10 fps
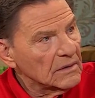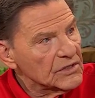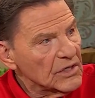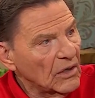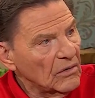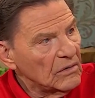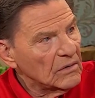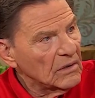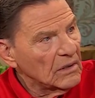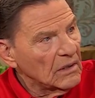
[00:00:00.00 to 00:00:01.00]
So,
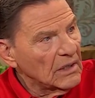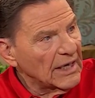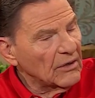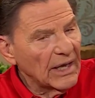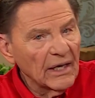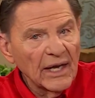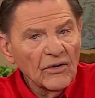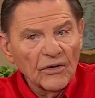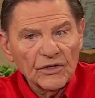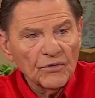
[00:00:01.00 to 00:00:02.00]
and I
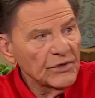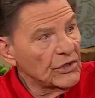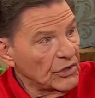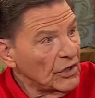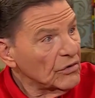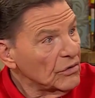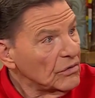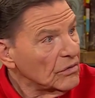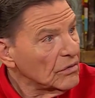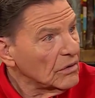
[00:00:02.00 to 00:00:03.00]
notice when you do,
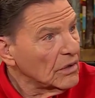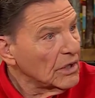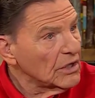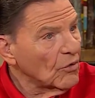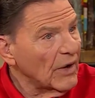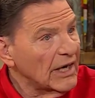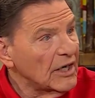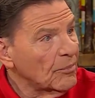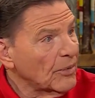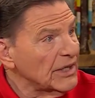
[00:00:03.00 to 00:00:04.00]
you
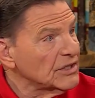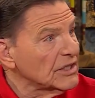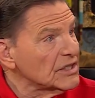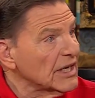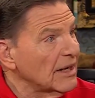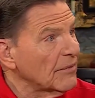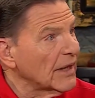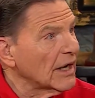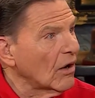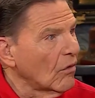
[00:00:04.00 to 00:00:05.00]
wind up preaching the same
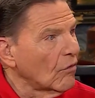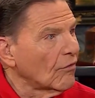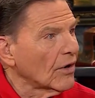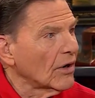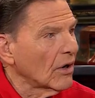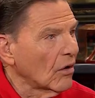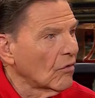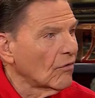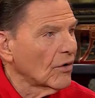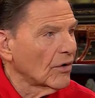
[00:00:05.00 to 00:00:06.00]
thing over and
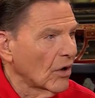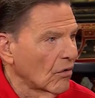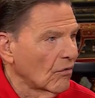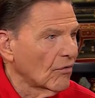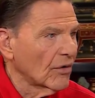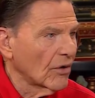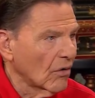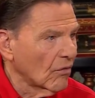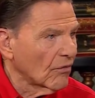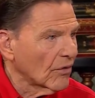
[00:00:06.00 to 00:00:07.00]
over and over and
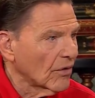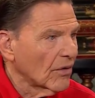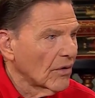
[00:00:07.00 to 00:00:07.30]
over.